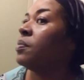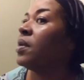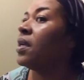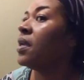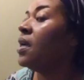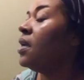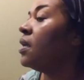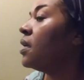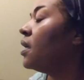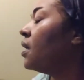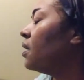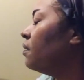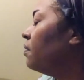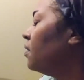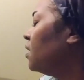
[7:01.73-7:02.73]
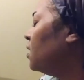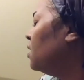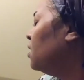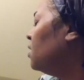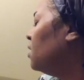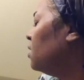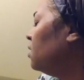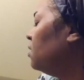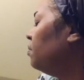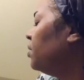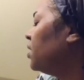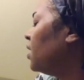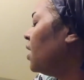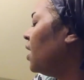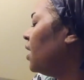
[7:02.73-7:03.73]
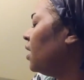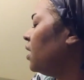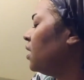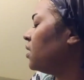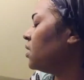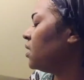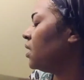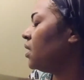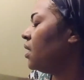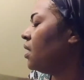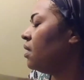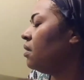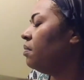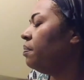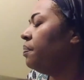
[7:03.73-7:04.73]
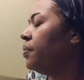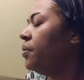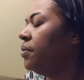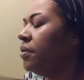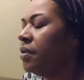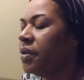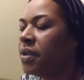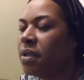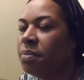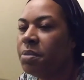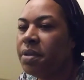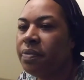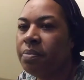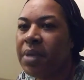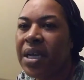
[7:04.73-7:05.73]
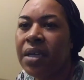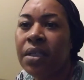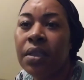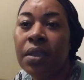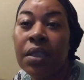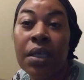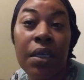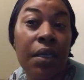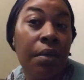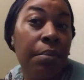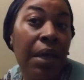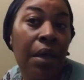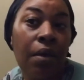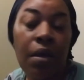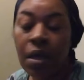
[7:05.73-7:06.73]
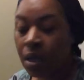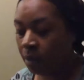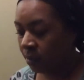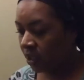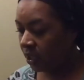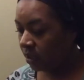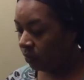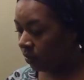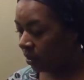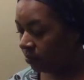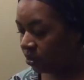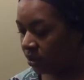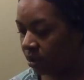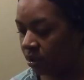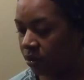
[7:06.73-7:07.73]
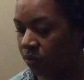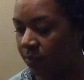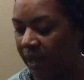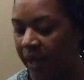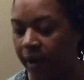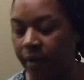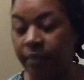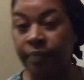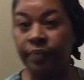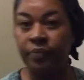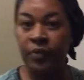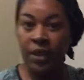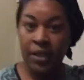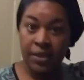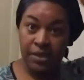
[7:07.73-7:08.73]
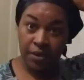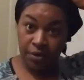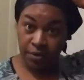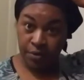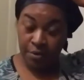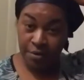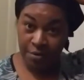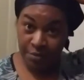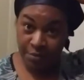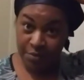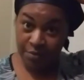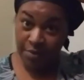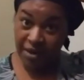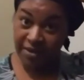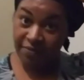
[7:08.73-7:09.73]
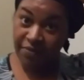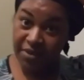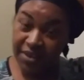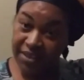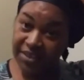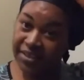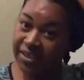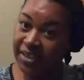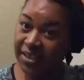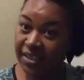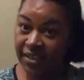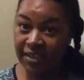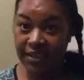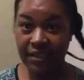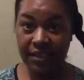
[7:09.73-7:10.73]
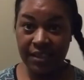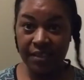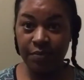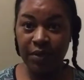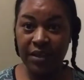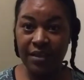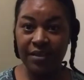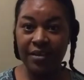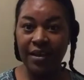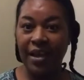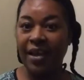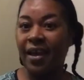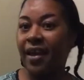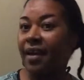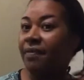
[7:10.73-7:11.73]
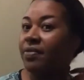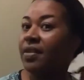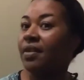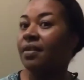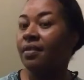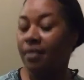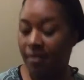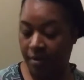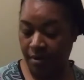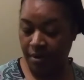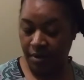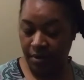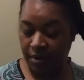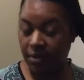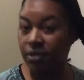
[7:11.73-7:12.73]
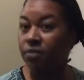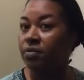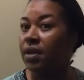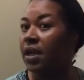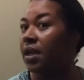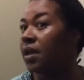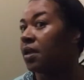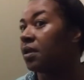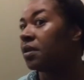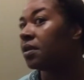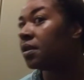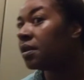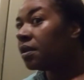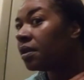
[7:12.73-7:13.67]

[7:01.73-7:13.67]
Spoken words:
but I kind of got a little bit of eyelashes. I kind of pulled some of them out and thinned them out. But anyway, I'm just going to do my hair. So, you ready for this? This is what it looked like after the 2 days.